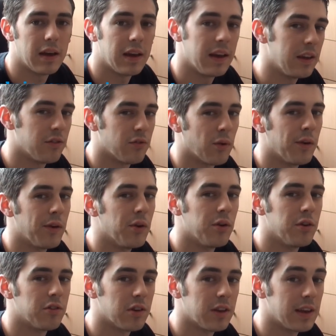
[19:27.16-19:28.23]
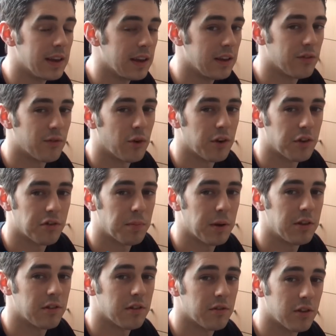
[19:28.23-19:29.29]
it is very noisy it is very
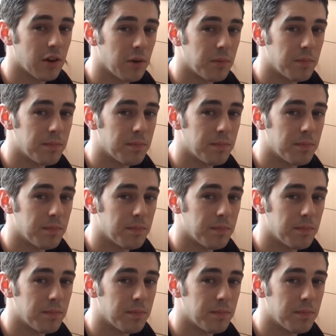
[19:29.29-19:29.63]
expensive so